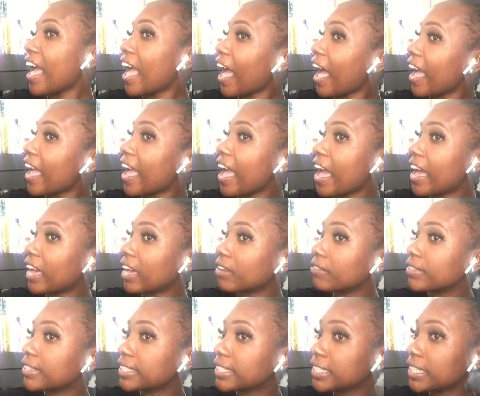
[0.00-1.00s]
I have
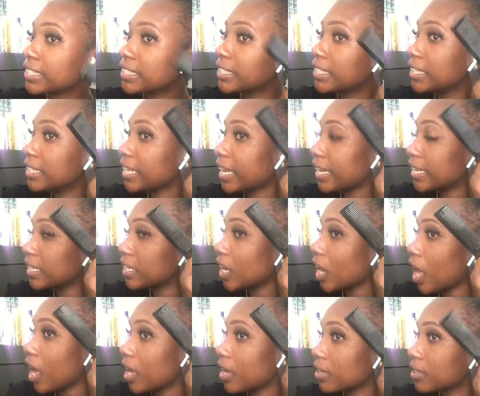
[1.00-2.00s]
69
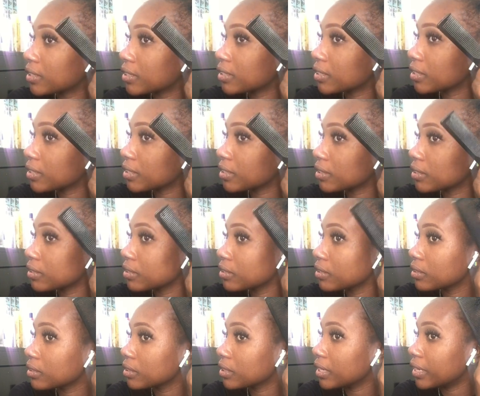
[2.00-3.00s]
locks
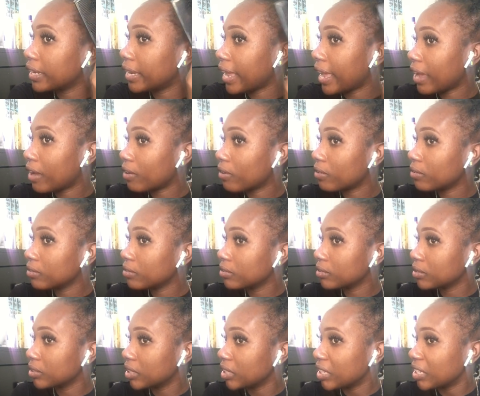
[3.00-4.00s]
now.
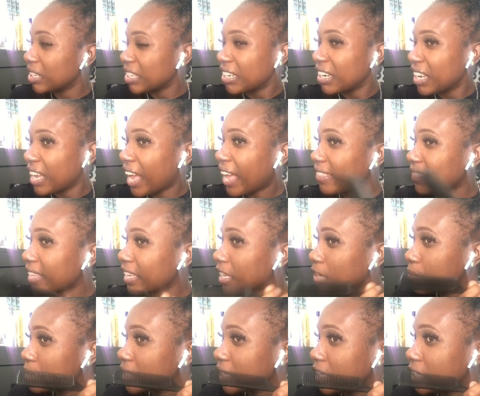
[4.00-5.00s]
I think it
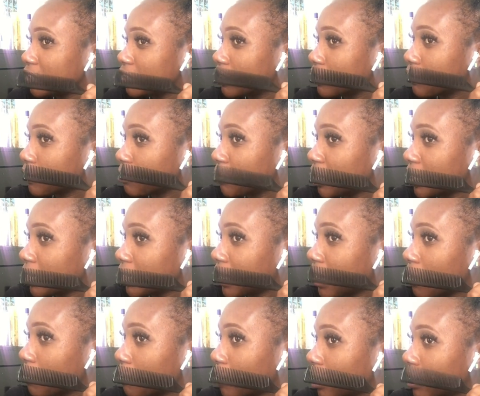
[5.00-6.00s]
was easier for me to
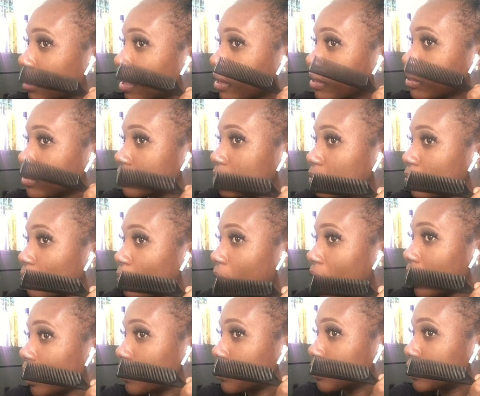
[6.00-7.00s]
count my locks
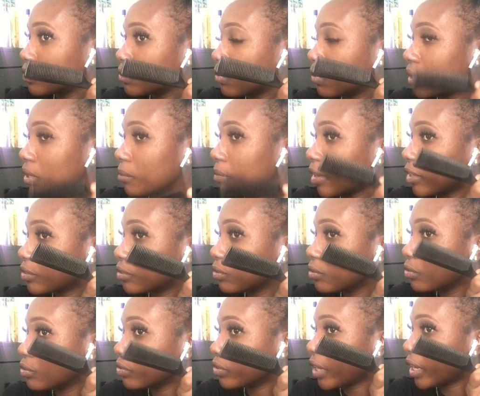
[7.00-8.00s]
while I was doing my
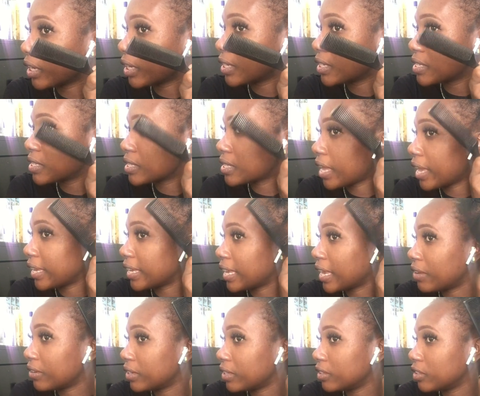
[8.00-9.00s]
2-strand because I
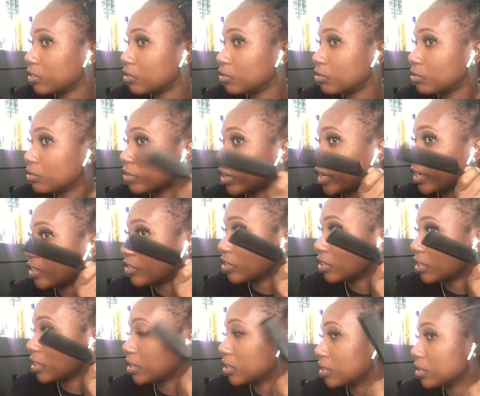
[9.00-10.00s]
counted the 2-strand and
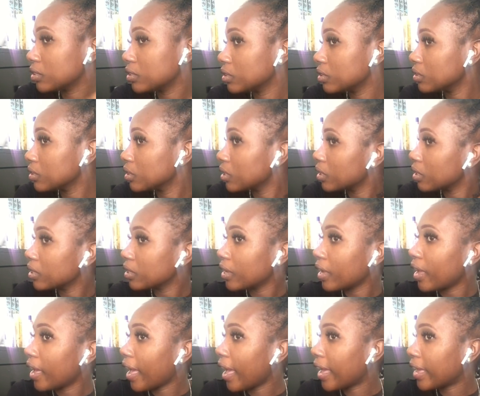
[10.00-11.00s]
just
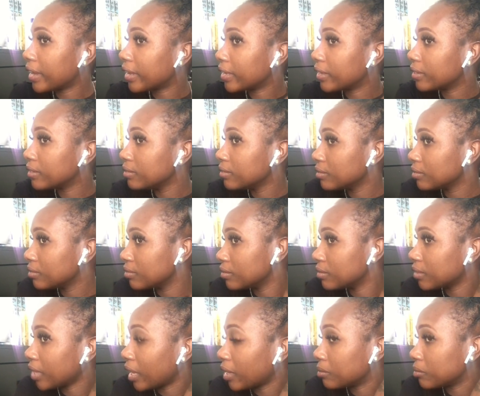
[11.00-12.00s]
added
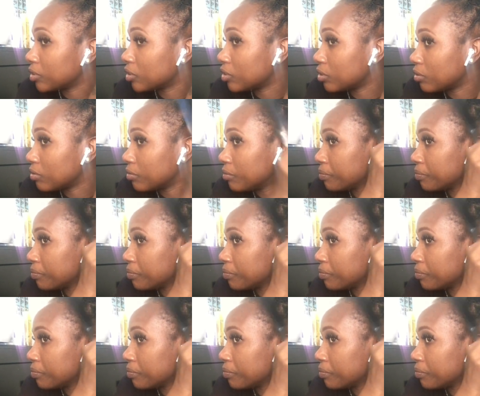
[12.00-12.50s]
×2.